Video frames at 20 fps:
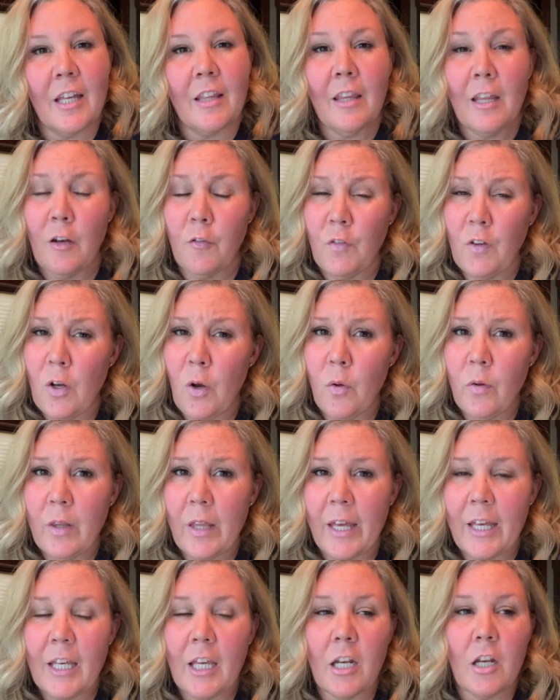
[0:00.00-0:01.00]
And then if you don't
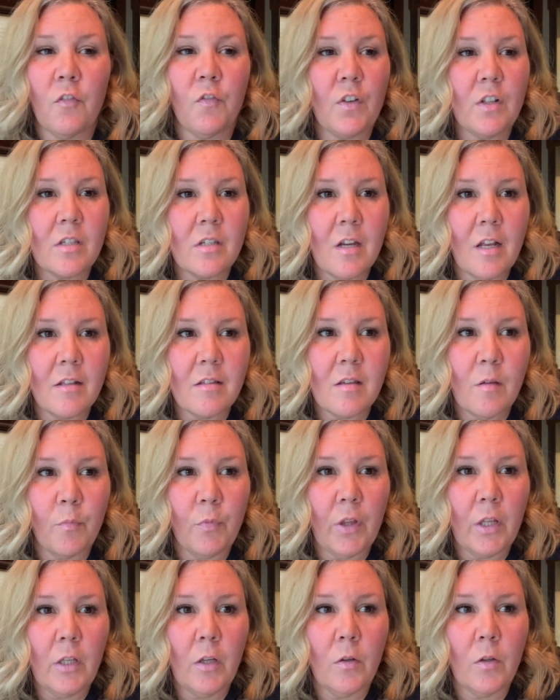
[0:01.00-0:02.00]
like it, if it's not
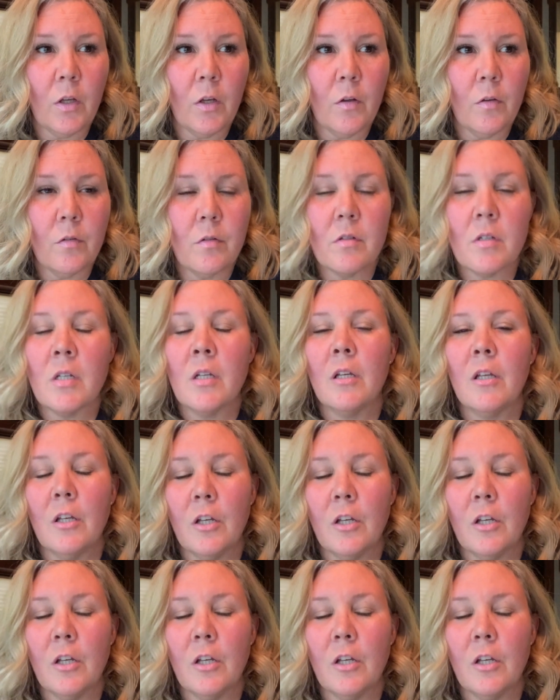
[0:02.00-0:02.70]
something you used,